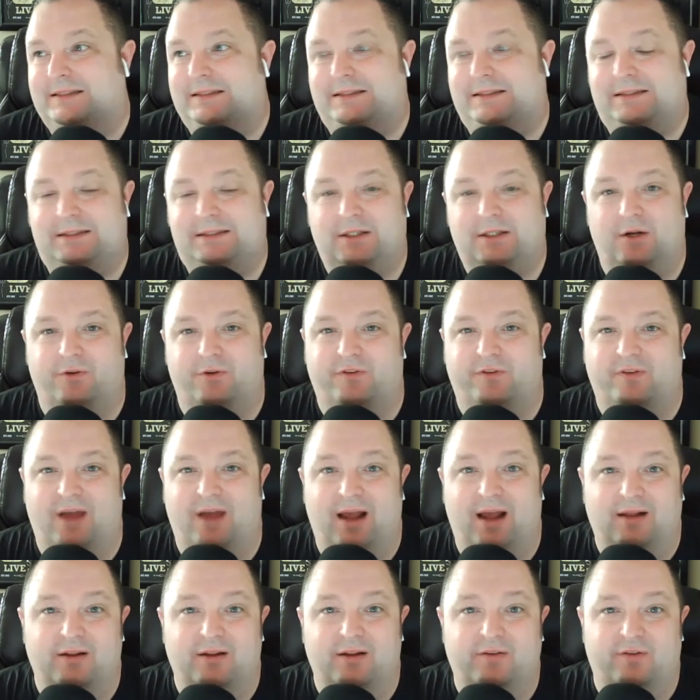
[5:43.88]
you know,
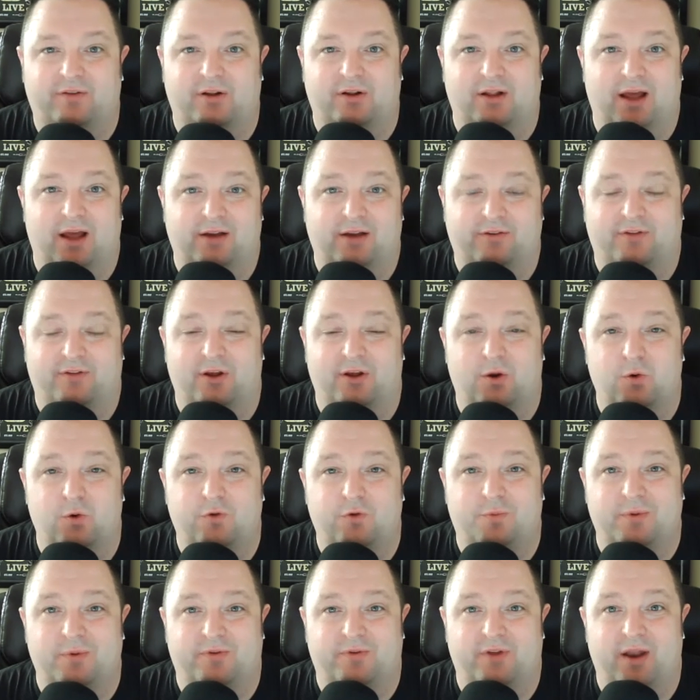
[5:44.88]
stylistically, I just think
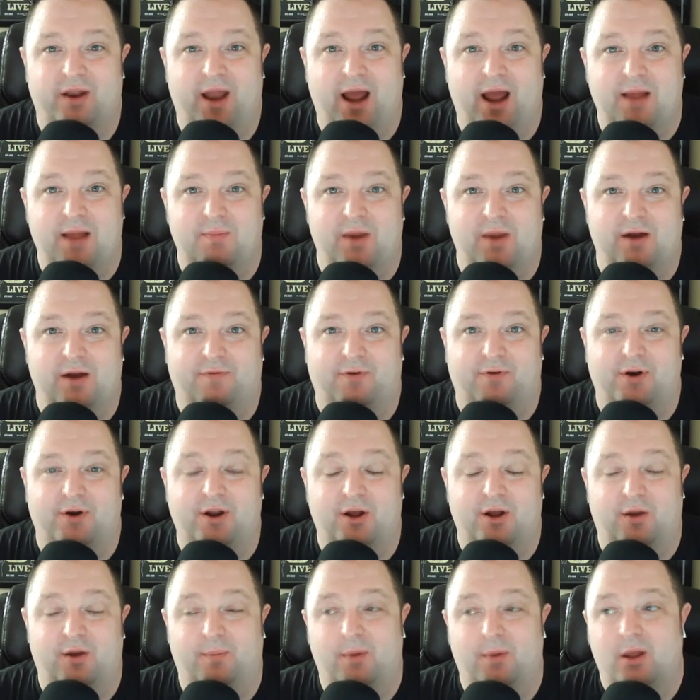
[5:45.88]
Usman's a nightmare for
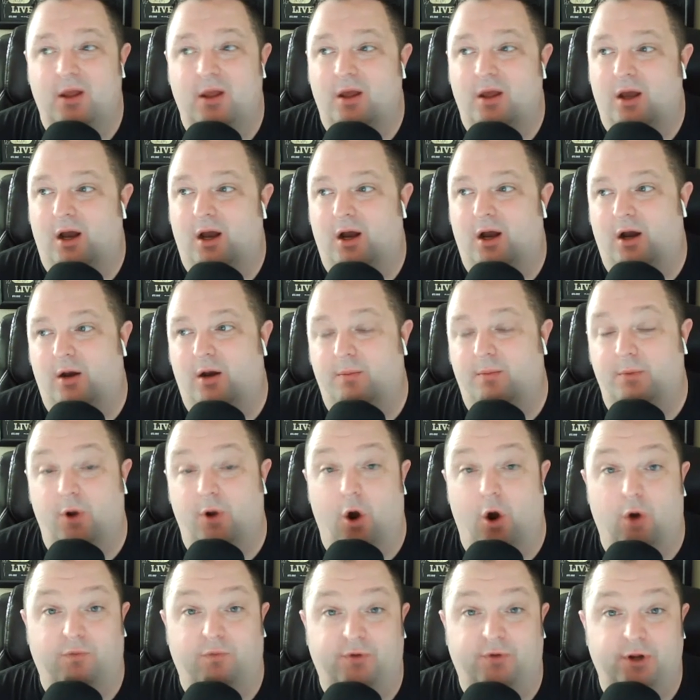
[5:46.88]
him. You know,
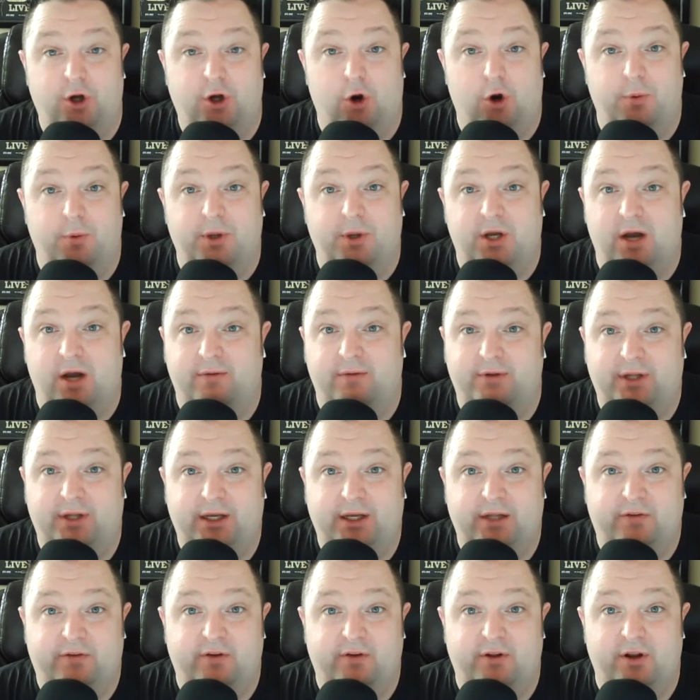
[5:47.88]
hopefully Colby Covington
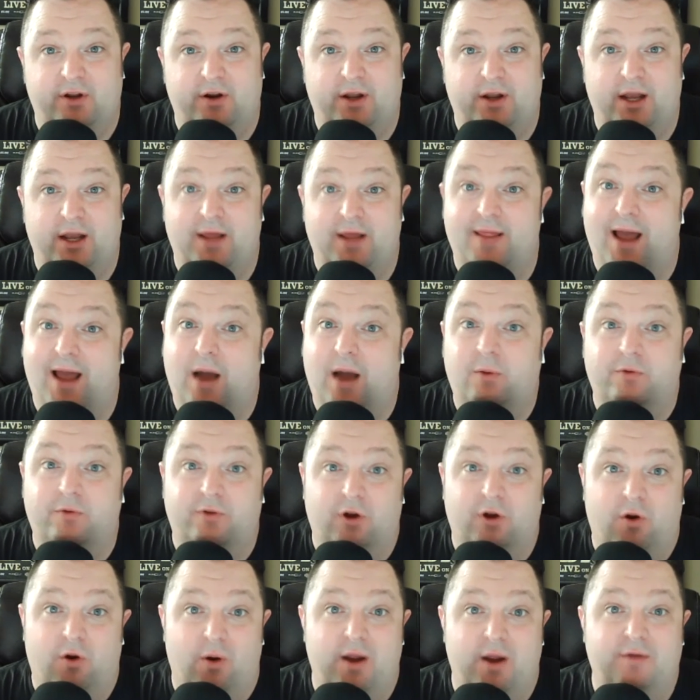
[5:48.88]
gets in there again. That was a
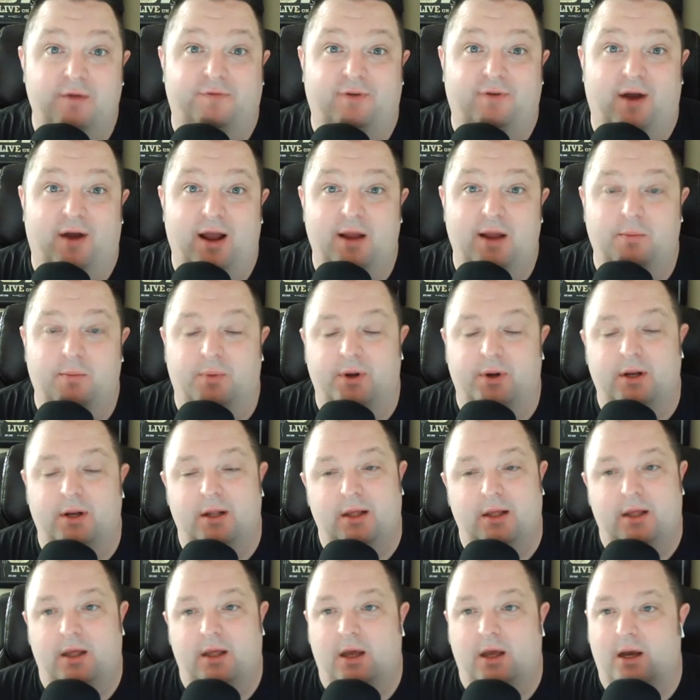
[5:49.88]
great fight, but
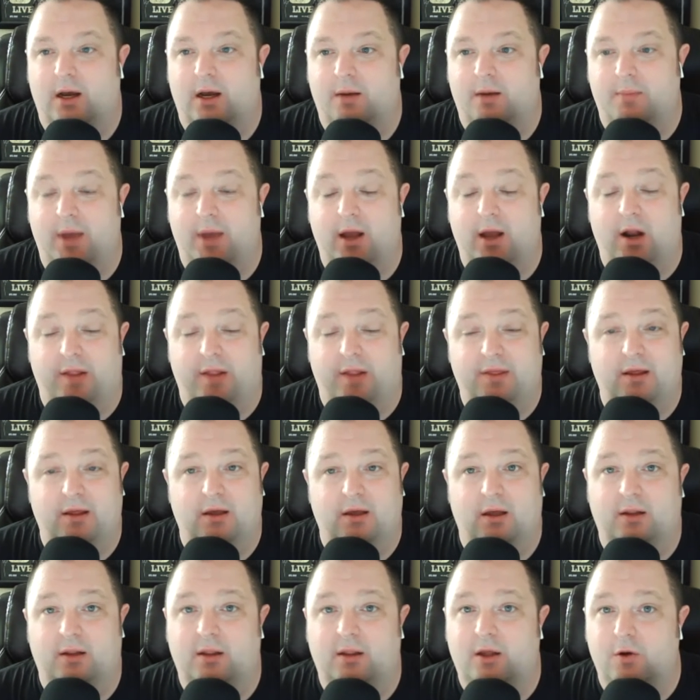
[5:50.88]
man, I think
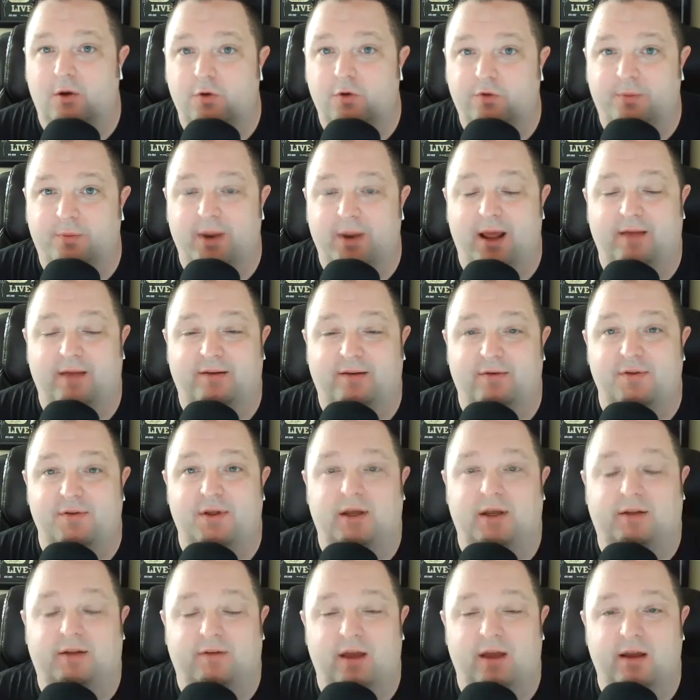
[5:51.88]
Usman has everything
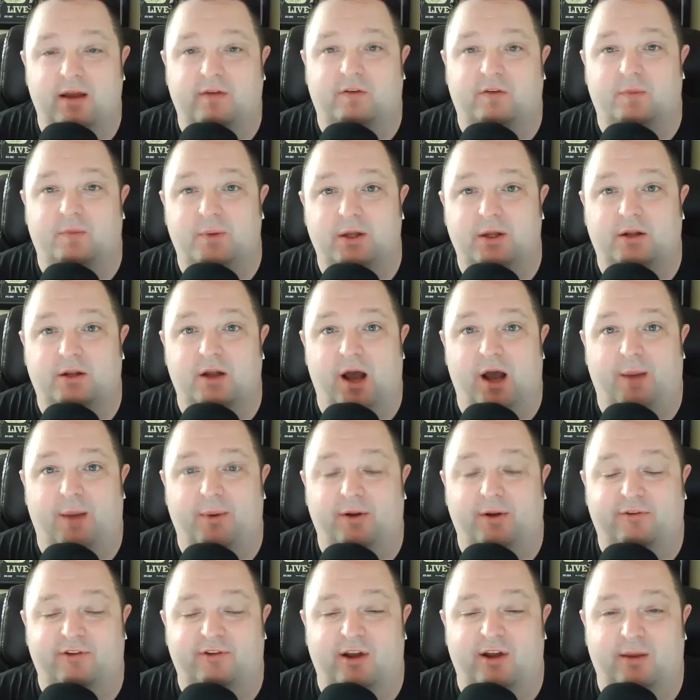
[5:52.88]
it takes to be a
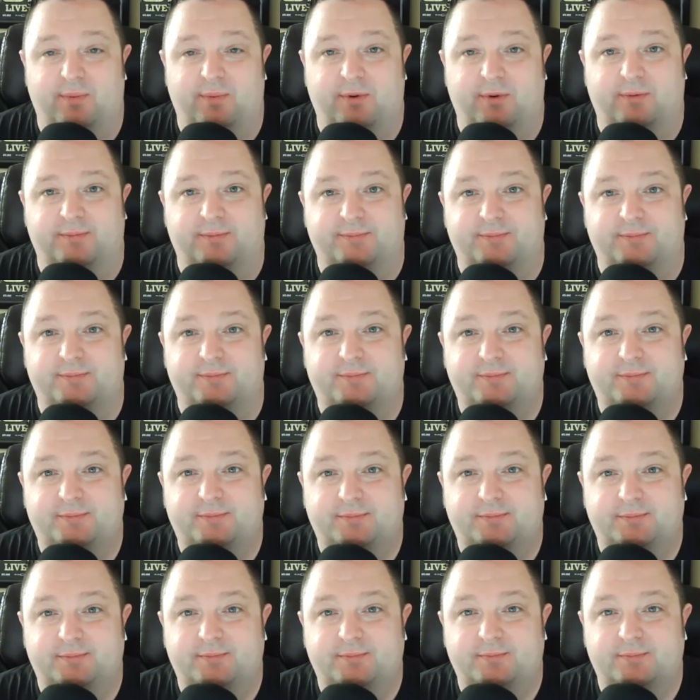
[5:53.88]
dominant champion.
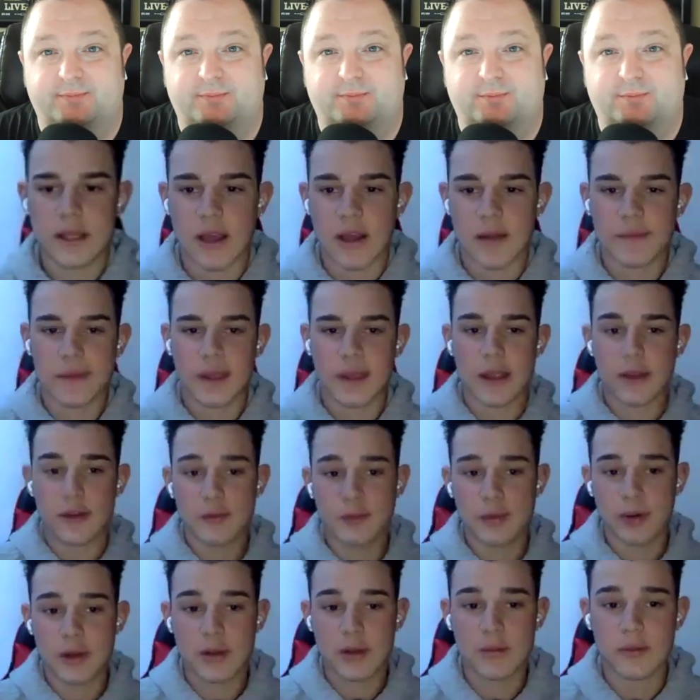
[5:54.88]
Yeah, mean,
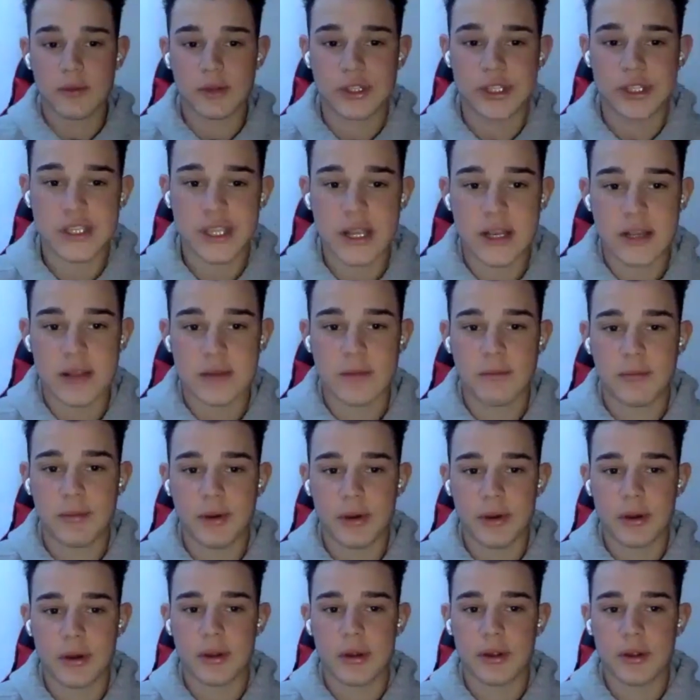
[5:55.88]
you pretty much said it,
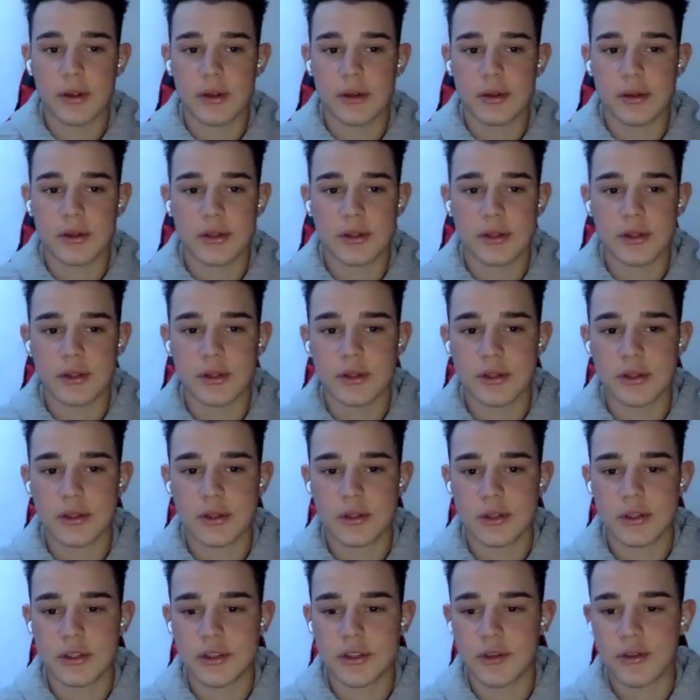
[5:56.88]
but.
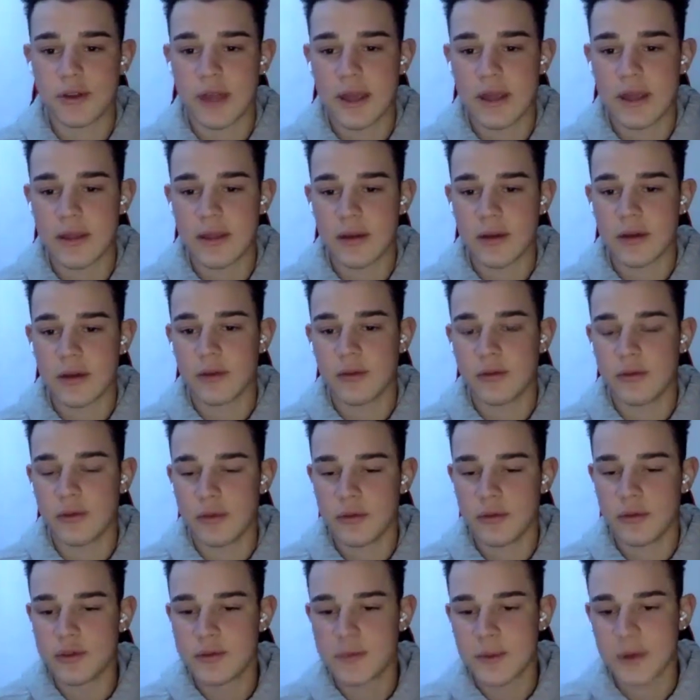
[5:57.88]
So, yeah, the
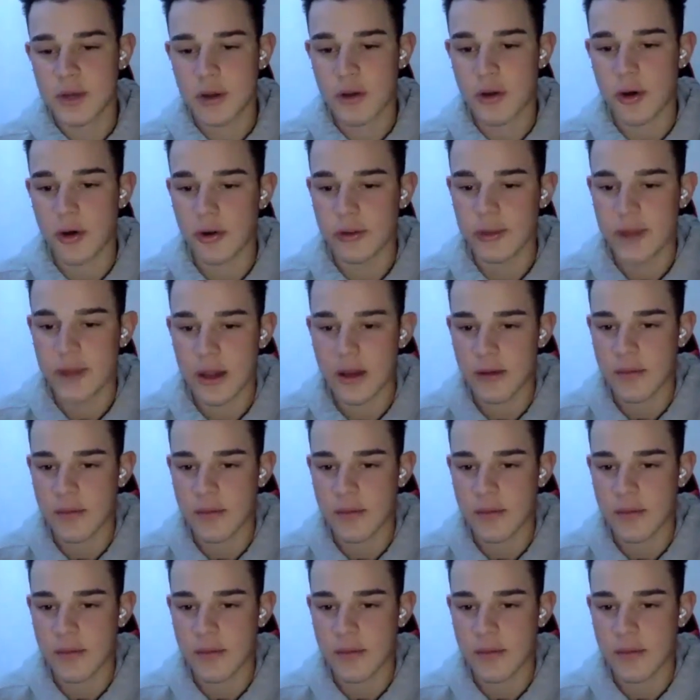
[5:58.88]
Usman called out